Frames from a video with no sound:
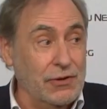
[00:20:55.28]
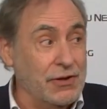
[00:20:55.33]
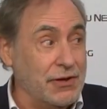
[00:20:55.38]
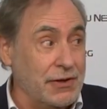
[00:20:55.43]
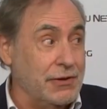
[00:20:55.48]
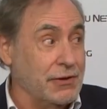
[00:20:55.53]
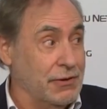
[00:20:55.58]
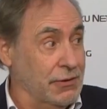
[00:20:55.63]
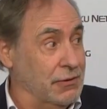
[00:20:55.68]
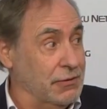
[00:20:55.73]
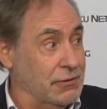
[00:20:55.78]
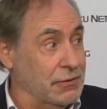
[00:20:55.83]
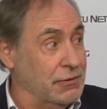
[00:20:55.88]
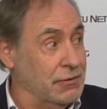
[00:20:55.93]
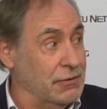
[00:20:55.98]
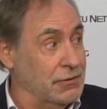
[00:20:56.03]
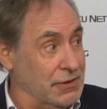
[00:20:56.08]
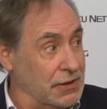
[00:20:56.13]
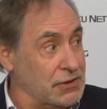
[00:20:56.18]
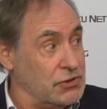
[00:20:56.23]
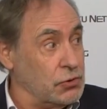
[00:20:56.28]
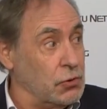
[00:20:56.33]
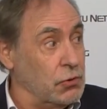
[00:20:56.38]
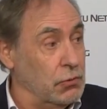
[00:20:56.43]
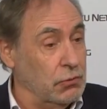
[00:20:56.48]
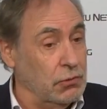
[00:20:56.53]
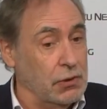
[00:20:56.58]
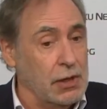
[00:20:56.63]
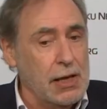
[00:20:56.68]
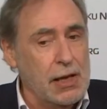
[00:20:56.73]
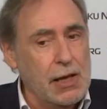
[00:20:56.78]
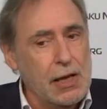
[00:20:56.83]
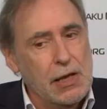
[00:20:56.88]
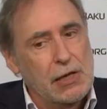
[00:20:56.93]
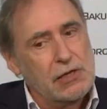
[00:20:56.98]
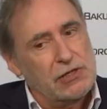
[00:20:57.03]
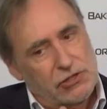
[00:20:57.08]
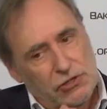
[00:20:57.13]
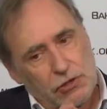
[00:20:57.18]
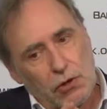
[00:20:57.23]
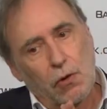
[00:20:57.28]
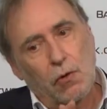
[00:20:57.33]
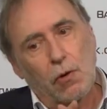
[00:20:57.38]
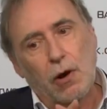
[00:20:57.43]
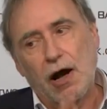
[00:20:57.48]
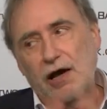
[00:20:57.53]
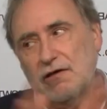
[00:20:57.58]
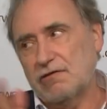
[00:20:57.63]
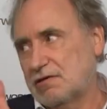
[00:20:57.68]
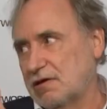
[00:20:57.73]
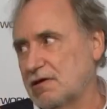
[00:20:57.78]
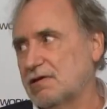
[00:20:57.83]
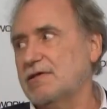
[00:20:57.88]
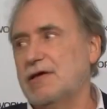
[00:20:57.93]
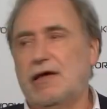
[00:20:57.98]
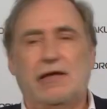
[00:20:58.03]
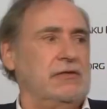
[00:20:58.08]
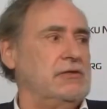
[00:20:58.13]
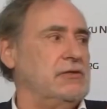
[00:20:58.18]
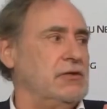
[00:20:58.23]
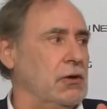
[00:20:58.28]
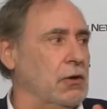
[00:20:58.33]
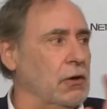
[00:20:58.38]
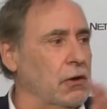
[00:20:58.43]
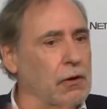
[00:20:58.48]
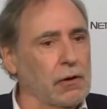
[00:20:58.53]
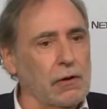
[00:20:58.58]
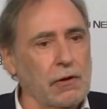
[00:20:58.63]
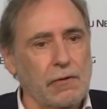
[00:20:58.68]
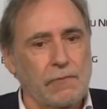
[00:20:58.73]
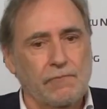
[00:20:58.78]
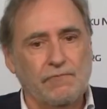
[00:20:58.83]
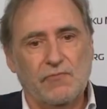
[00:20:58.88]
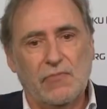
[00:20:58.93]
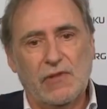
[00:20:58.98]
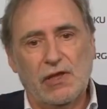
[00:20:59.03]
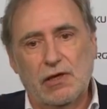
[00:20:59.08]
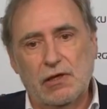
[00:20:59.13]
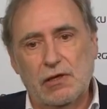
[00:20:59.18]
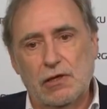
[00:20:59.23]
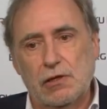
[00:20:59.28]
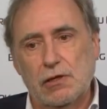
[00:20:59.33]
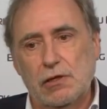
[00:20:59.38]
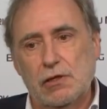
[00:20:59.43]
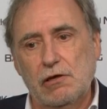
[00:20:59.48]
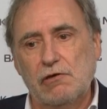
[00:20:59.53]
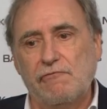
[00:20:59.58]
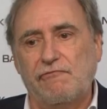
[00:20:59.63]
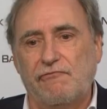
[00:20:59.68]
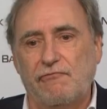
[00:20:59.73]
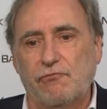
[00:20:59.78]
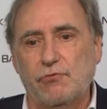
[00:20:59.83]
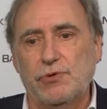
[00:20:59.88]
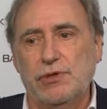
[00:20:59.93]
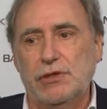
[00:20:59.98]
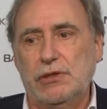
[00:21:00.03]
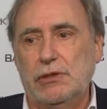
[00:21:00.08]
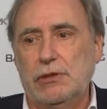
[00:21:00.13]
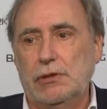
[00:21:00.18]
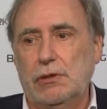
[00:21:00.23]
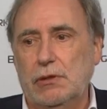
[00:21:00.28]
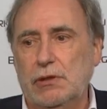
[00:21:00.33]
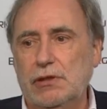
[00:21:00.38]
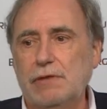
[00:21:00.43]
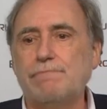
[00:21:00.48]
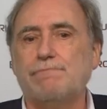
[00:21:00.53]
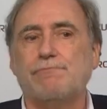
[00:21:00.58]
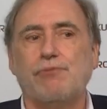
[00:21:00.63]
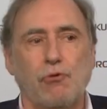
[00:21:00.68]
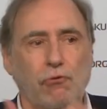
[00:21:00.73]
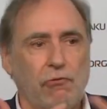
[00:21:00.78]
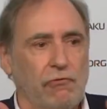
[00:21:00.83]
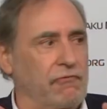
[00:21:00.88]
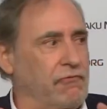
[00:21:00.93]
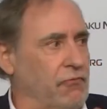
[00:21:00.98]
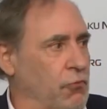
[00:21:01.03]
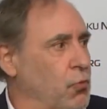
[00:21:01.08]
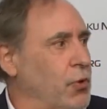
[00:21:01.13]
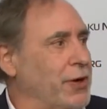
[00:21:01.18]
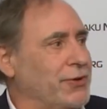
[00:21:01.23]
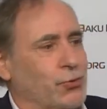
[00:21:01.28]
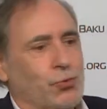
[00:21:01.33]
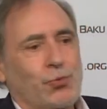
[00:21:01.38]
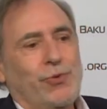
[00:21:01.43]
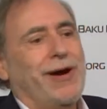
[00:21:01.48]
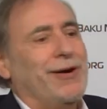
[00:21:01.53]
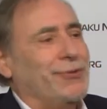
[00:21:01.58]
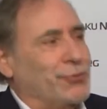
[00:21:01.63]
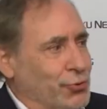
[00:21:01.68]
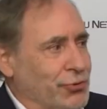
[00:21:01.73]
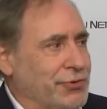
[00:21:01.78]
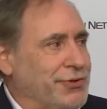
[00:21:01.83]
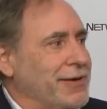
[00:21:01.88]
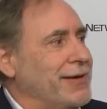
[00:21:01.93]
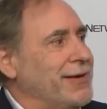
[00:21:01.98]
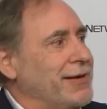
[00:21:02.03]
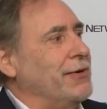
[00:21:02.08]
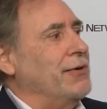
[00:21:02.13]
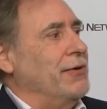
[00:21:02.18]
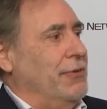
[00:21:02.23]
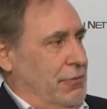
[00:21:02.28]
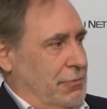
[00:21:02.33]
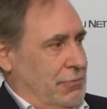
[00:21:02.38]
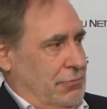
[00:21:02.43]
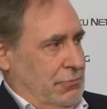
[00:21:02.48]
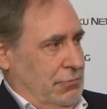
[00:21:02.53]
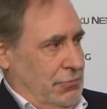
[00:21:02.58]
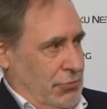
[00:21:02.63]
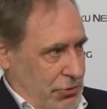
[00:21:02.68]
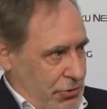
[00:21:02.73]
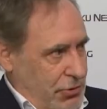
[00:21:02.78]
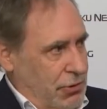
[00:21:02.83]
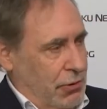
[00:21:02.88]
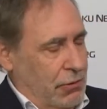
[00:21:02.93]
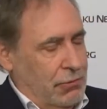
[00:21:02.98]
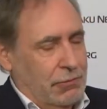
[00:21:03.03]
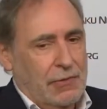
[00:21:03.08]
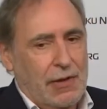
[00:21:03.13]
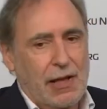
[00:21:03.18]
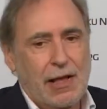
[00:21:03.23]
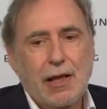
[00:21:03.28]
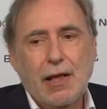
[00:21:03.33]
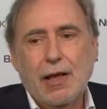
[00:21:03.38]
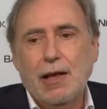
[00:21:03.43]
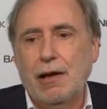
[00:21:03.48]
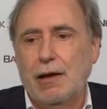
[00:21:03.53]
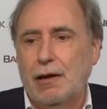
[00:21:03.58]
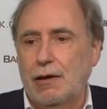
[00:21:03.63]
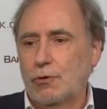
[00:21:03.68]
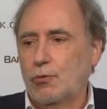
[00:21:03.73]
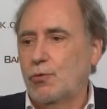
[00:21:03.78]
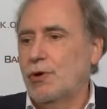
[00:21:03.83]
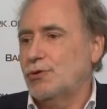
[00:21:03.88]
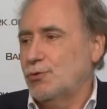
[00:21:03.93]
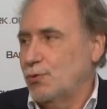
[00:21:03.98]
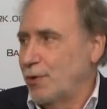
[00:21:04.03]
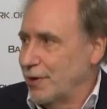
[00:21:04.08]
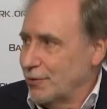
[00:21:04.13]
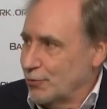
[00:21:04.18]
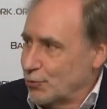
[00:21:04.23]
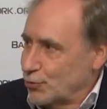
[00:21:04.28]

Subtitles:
hear. That's all. So I think that if we improve what we are doing here, you know, what we are